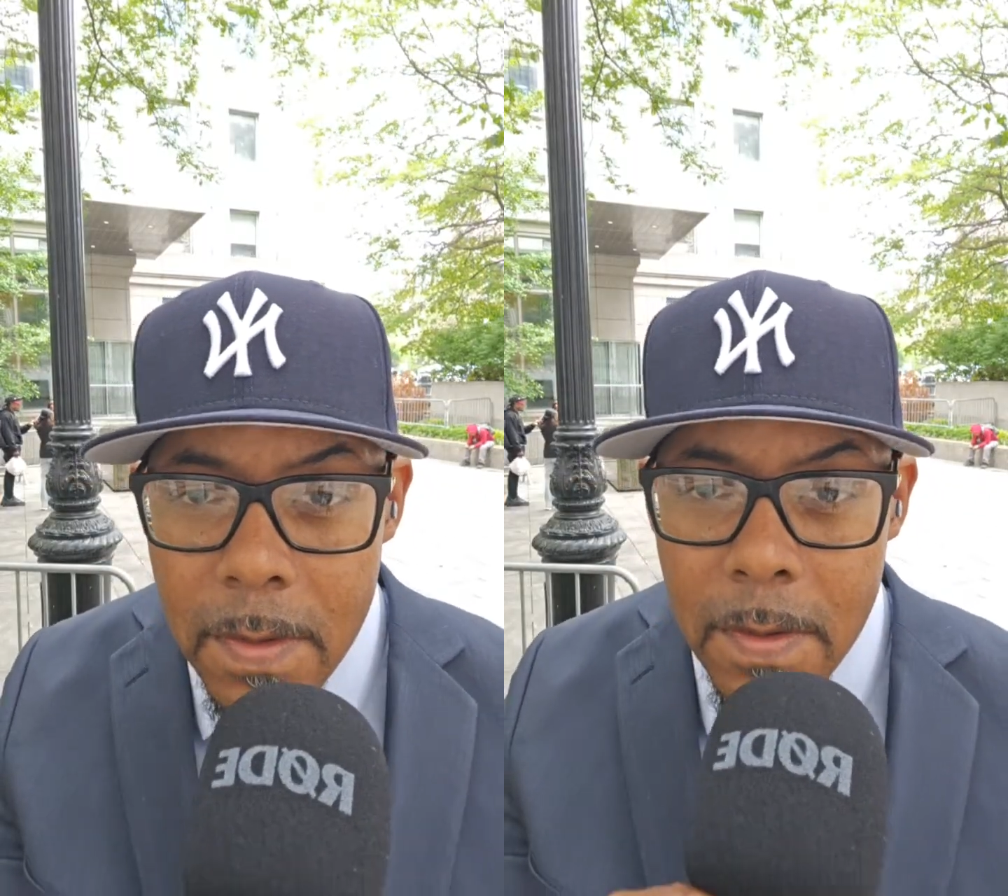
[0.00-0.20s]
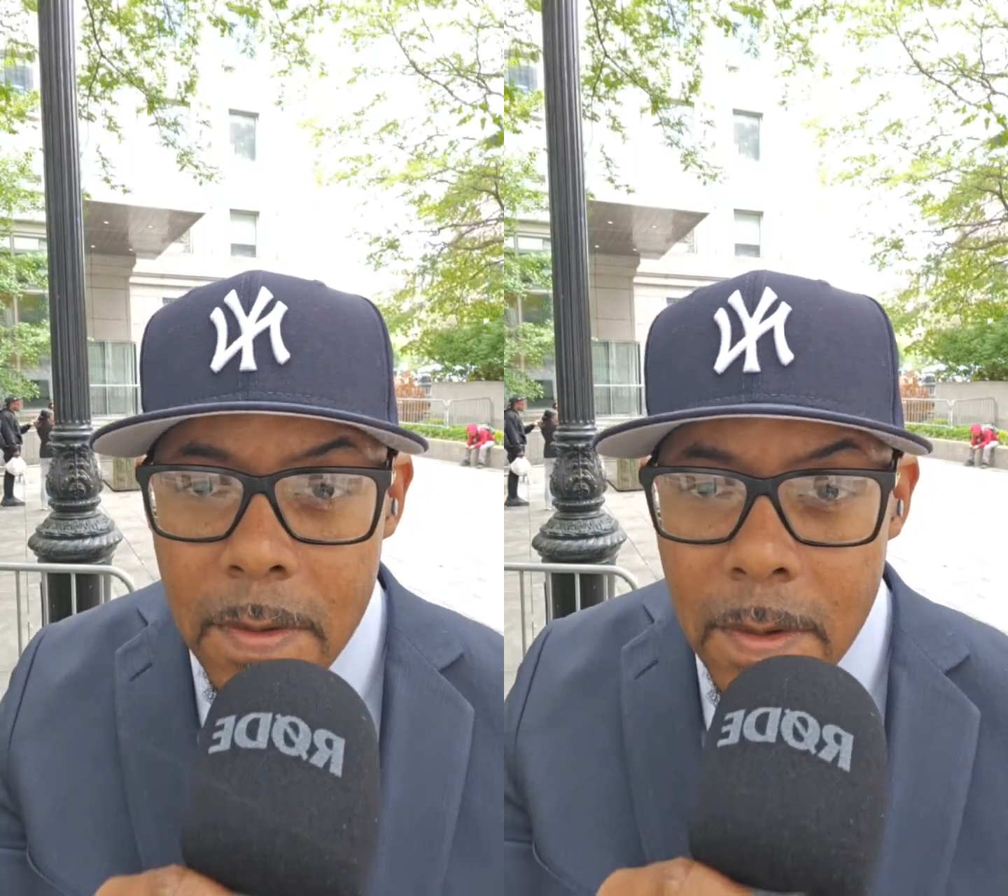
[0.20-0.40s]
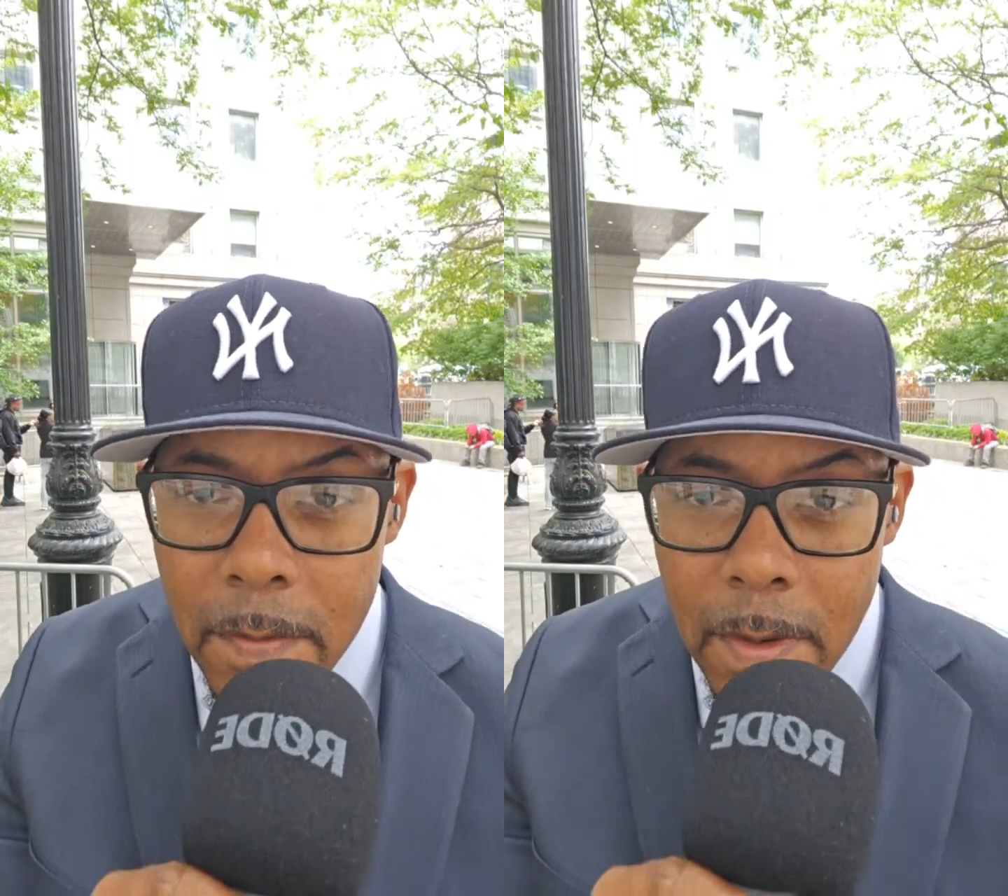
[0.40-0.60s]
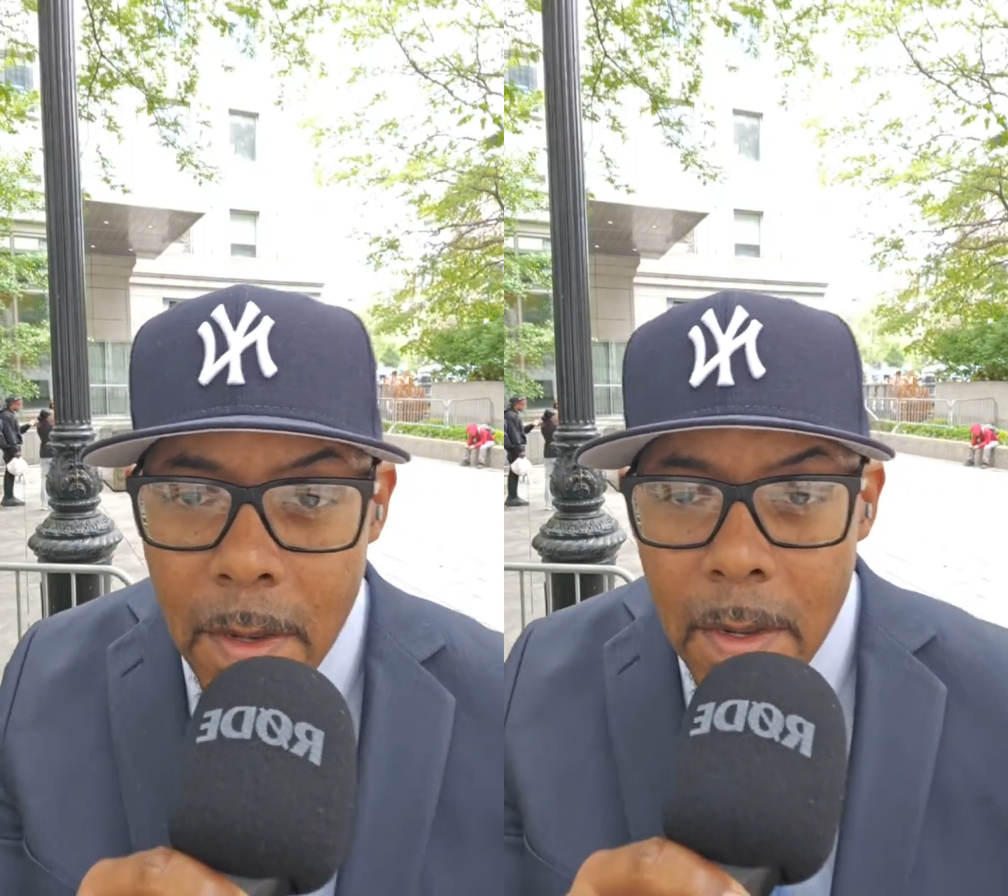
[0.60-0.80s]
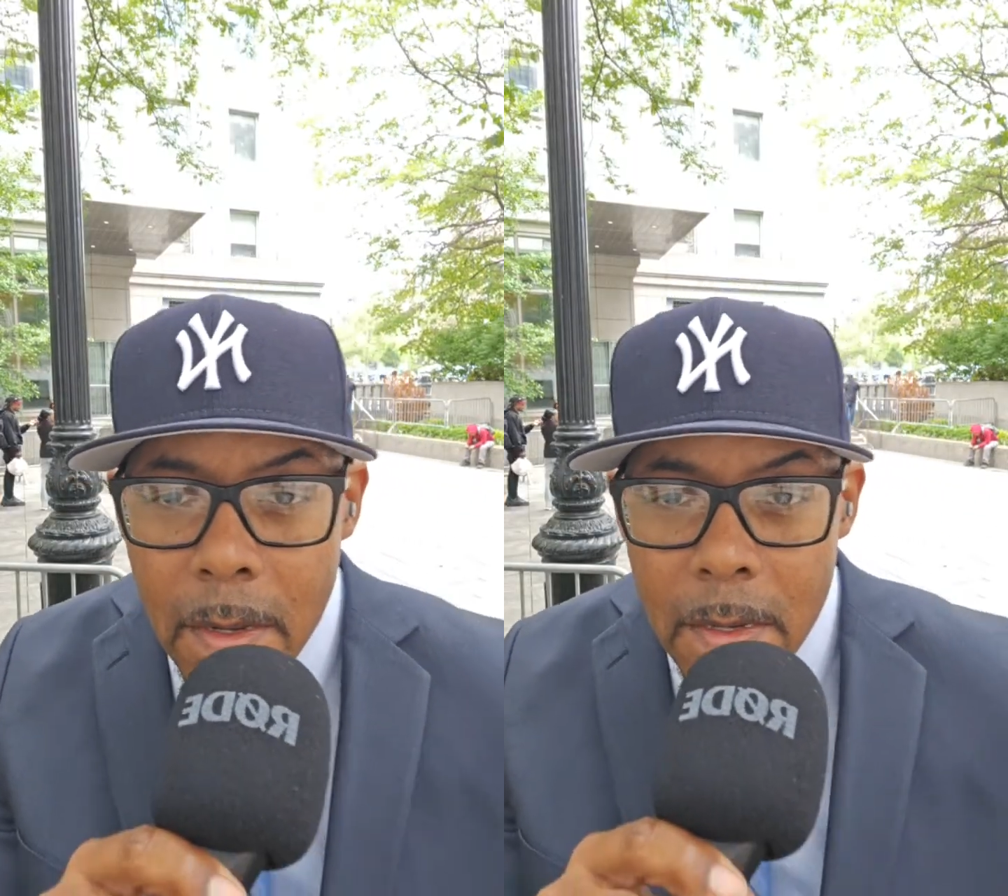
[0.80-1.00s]

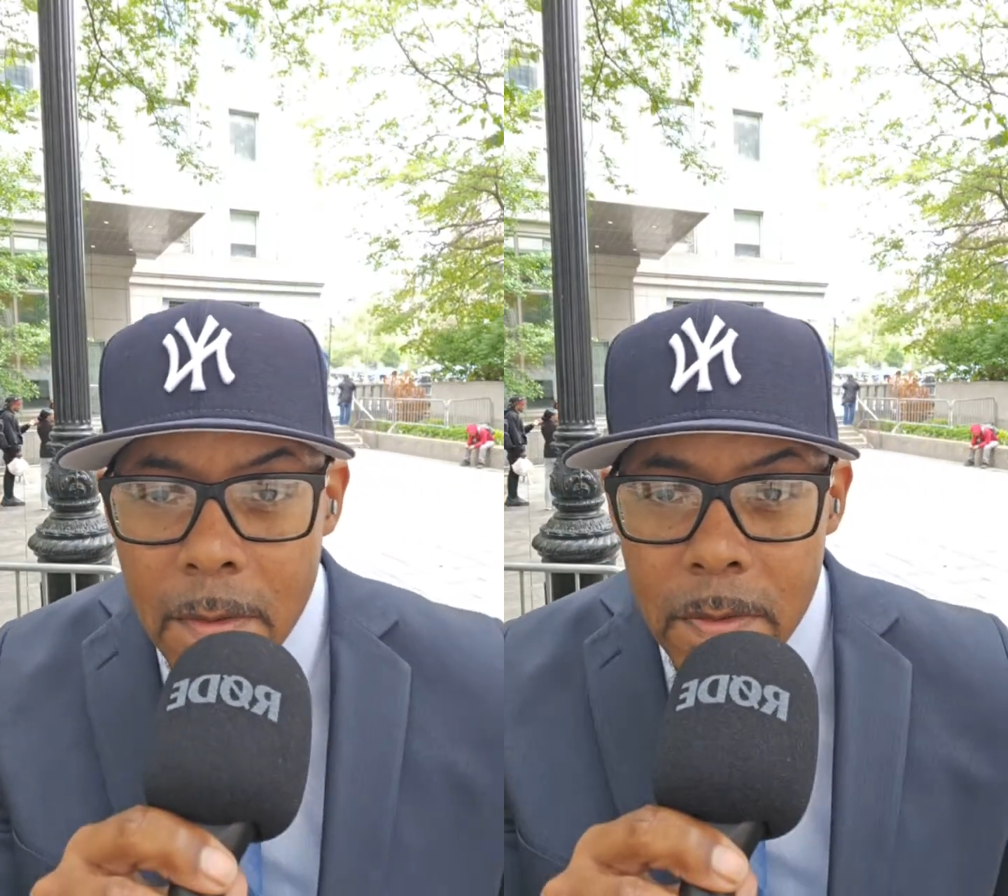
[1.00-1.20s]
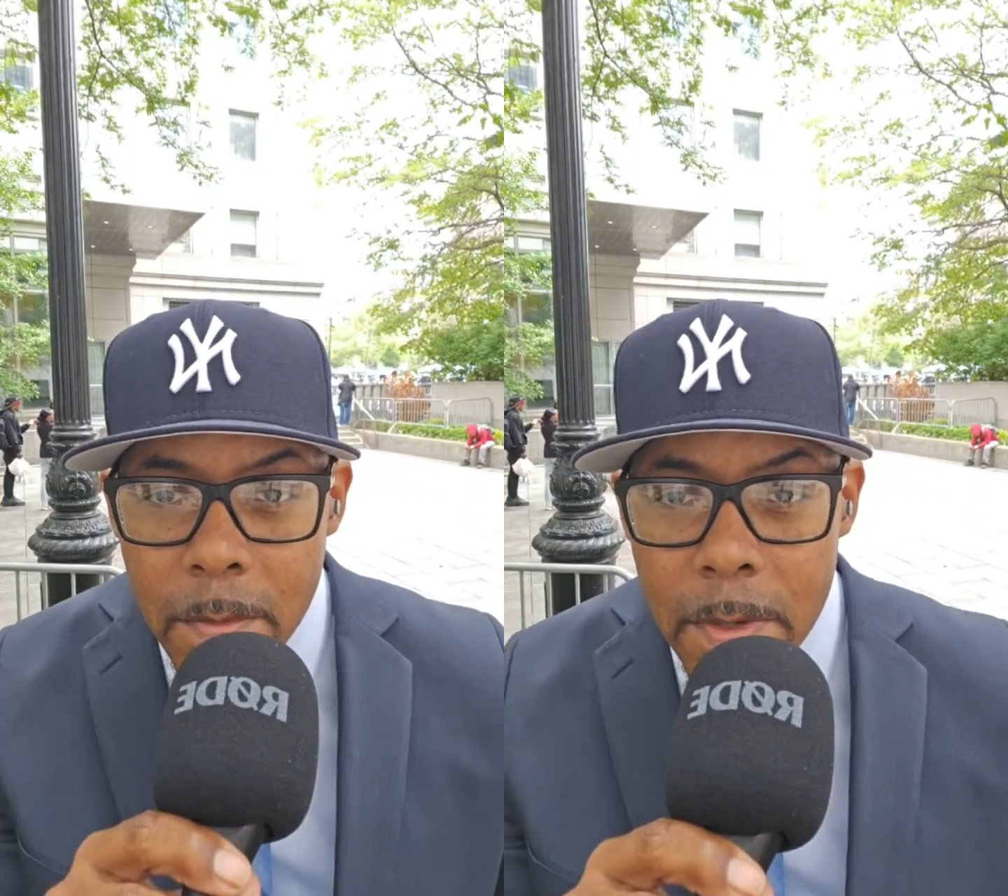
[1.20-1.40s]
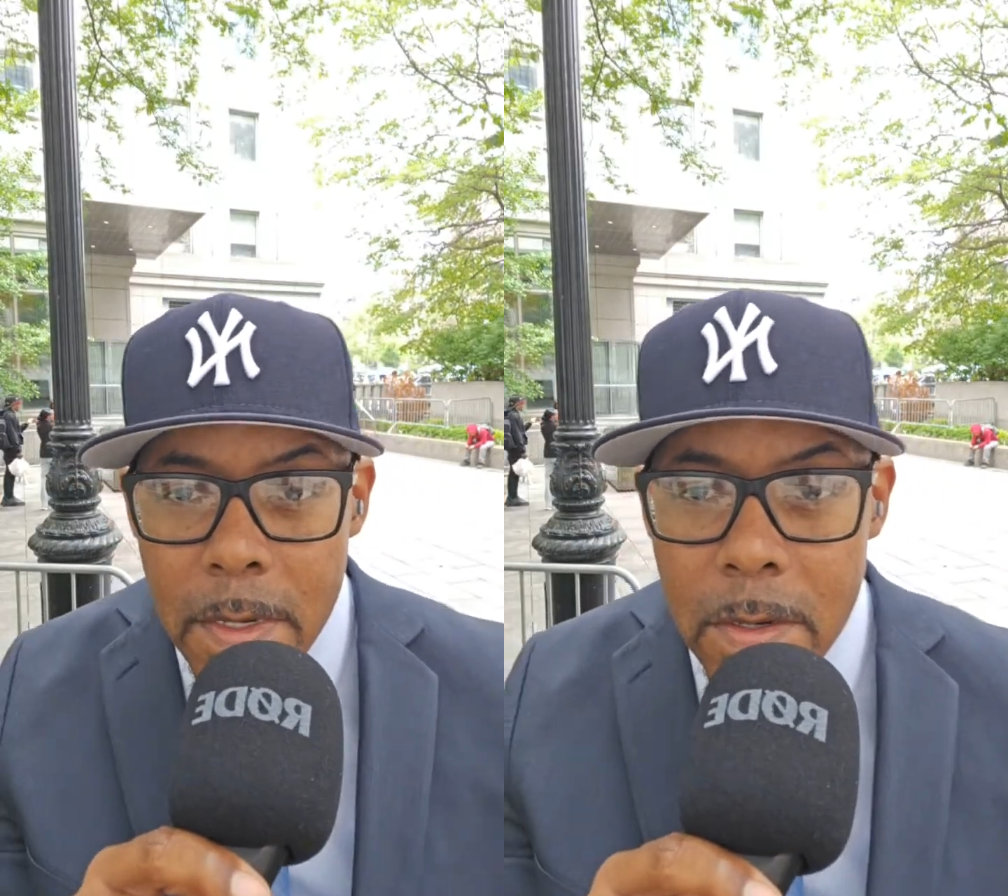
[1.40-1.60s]
Give some of these